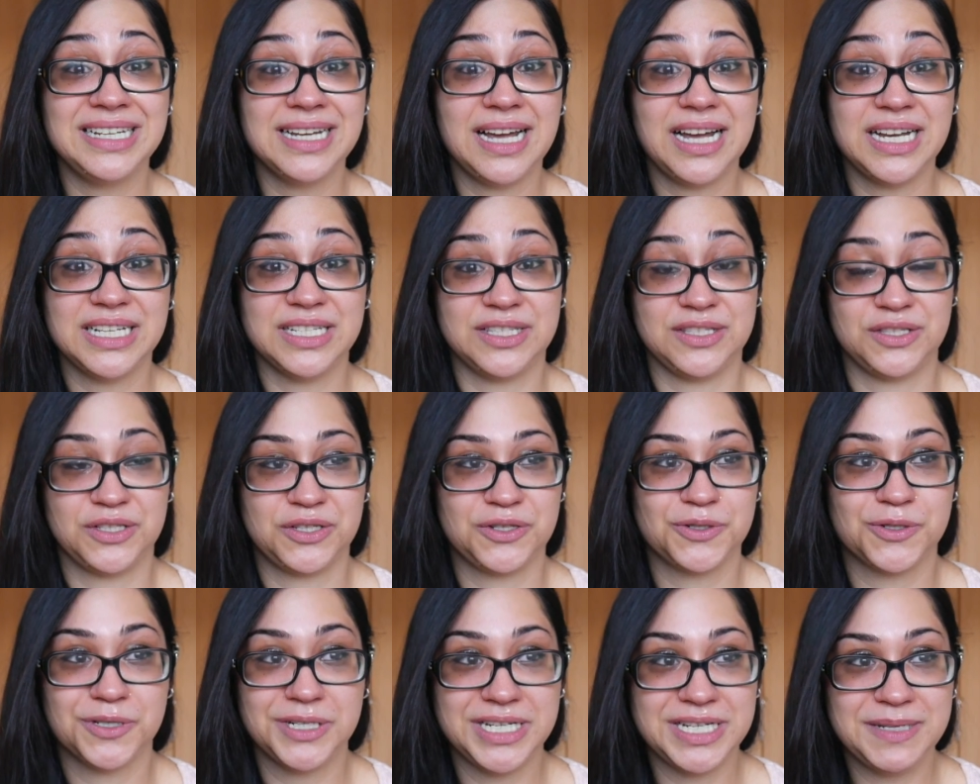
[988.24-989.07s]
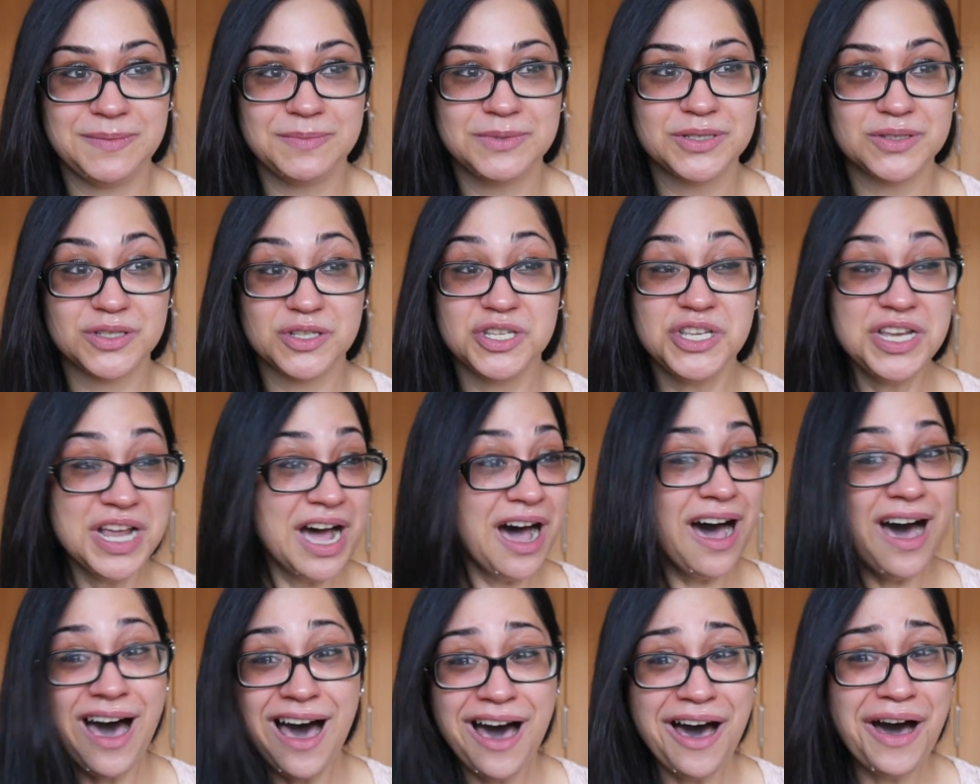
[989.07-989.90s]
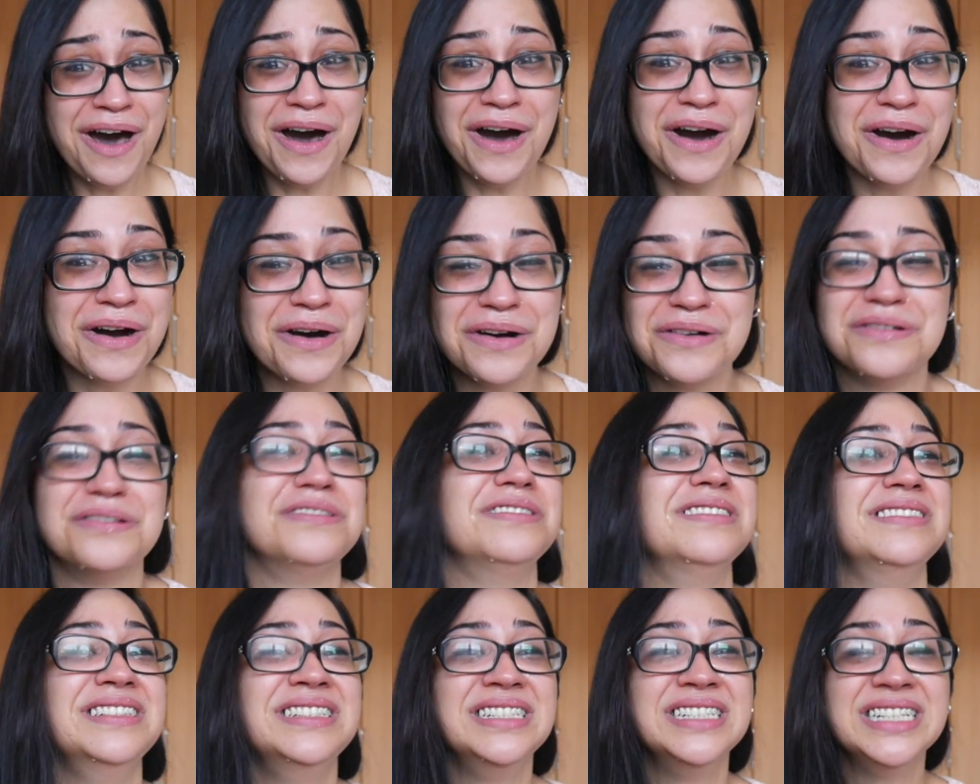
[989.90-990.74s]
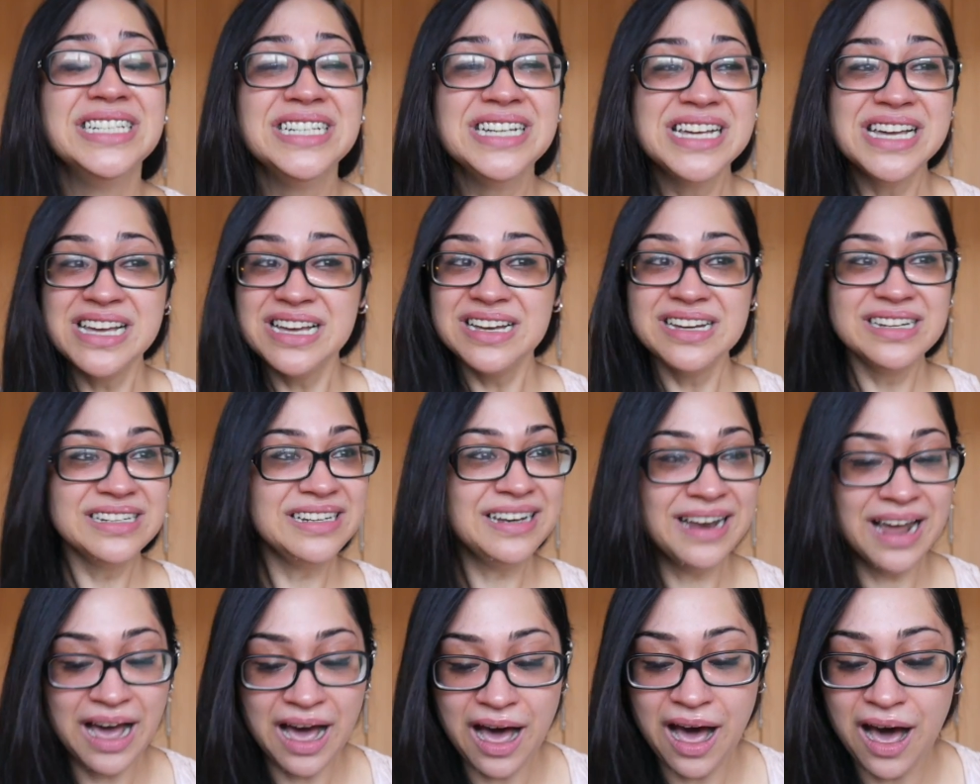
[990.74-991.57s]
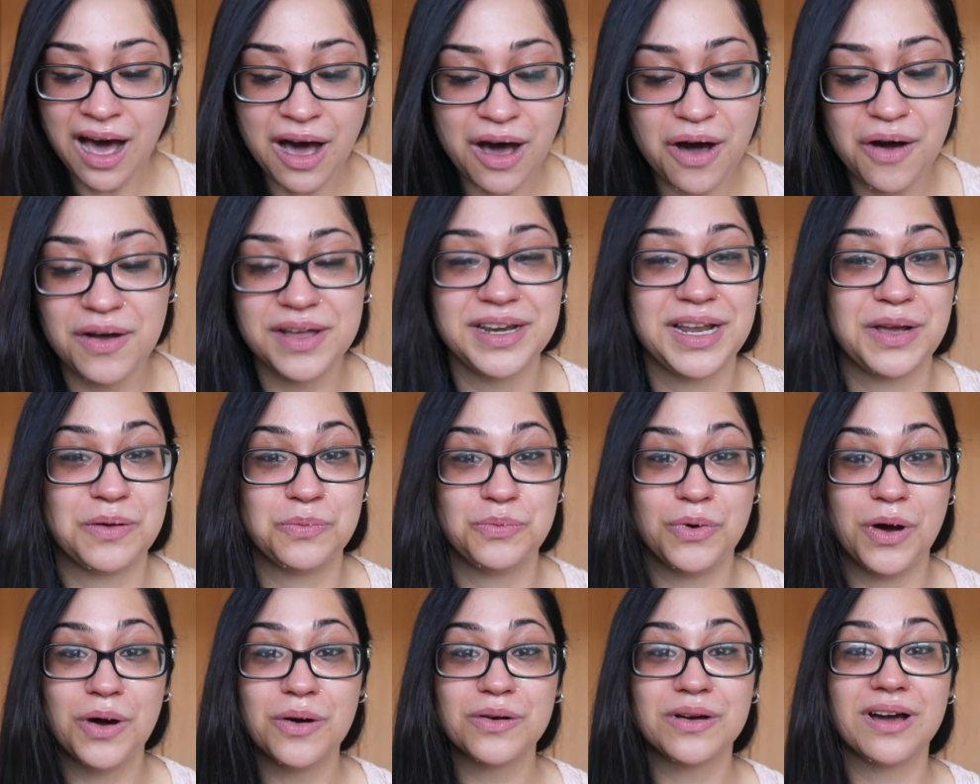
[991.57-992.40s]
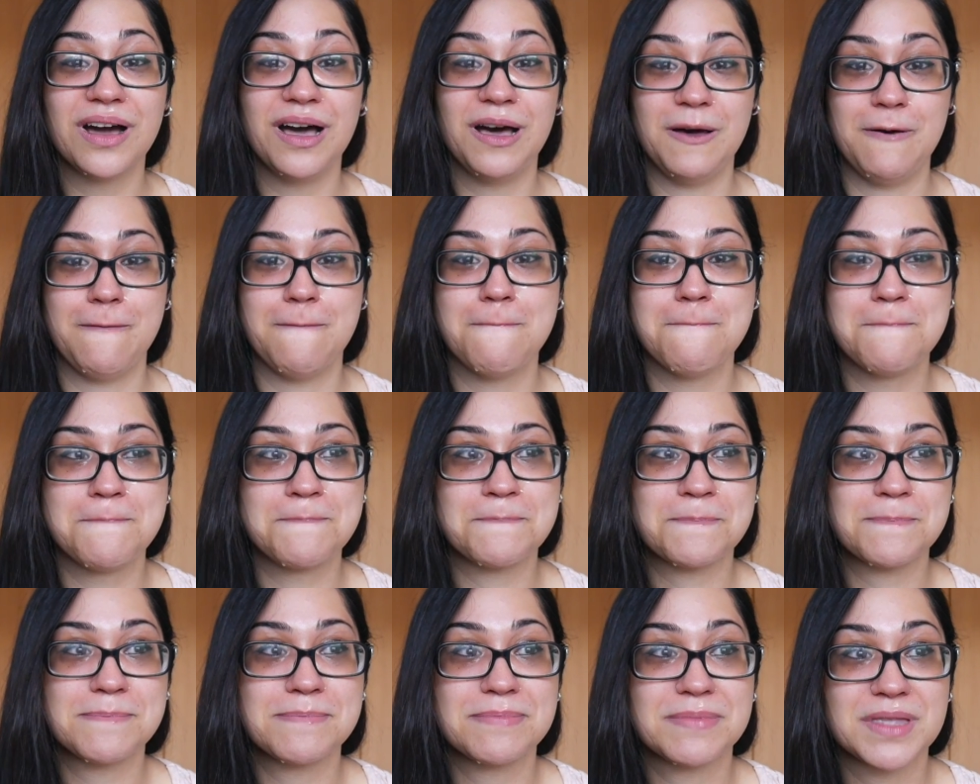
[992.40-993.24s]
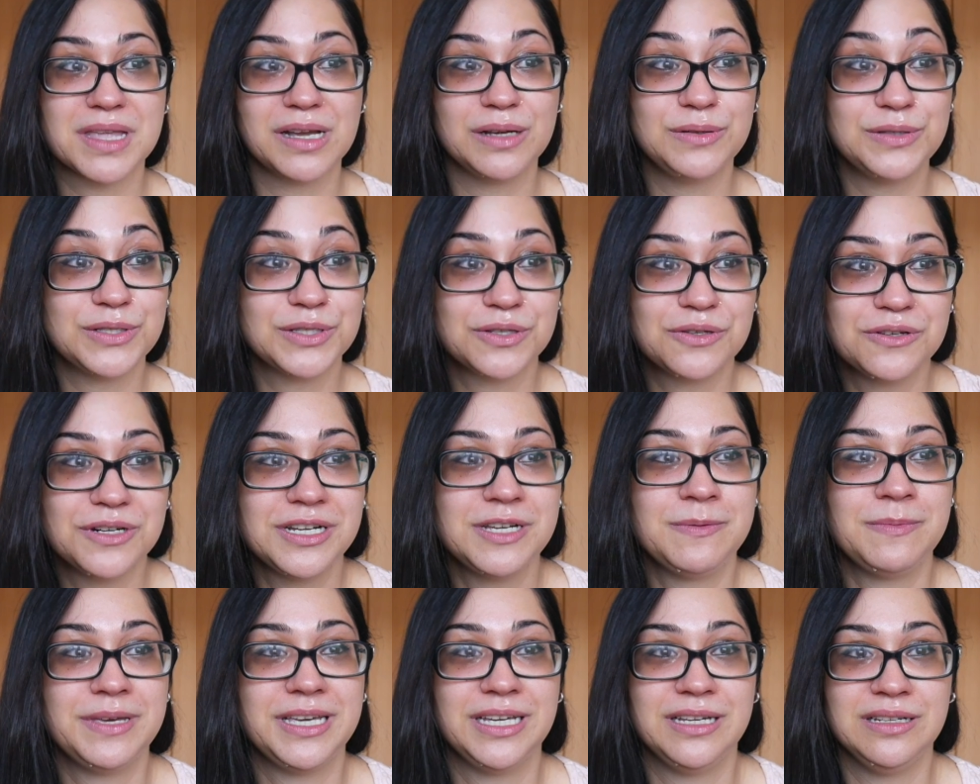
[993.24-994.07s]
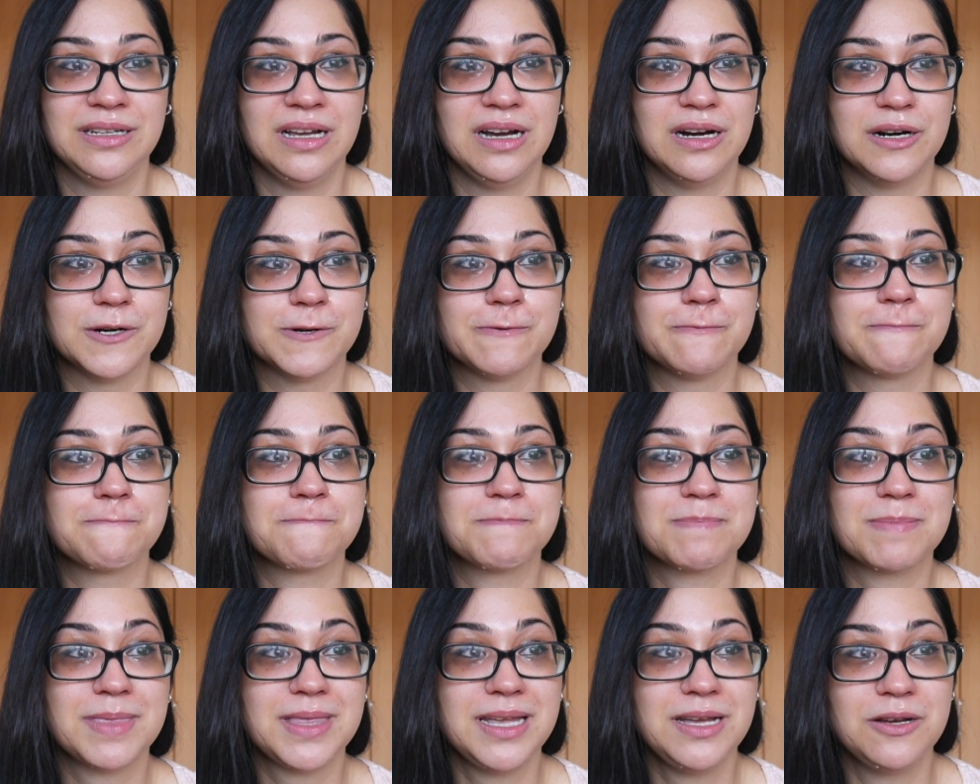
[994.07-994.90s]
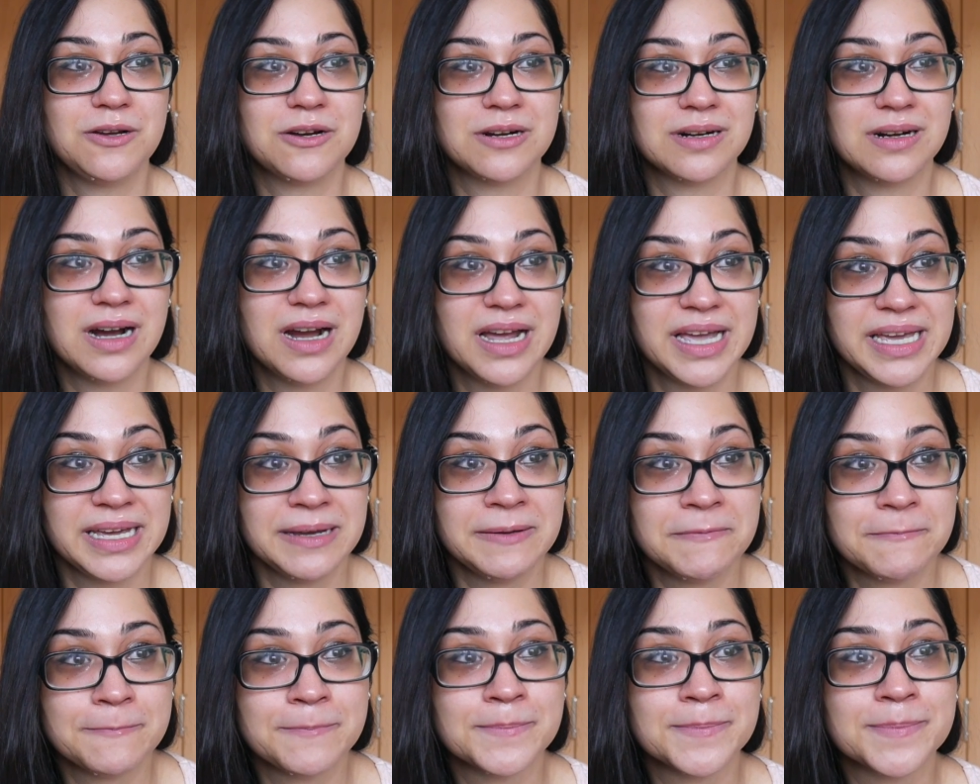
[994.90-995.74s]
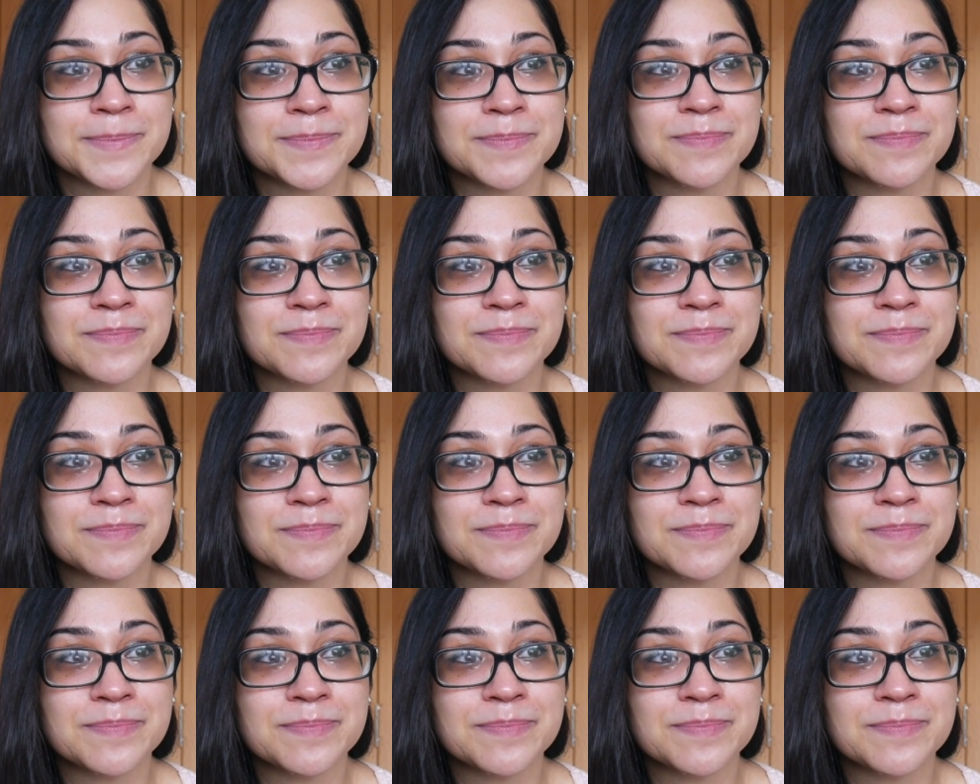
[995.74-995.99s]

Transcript: And I screamed, No! no. And I woke up screaming, no, and crying.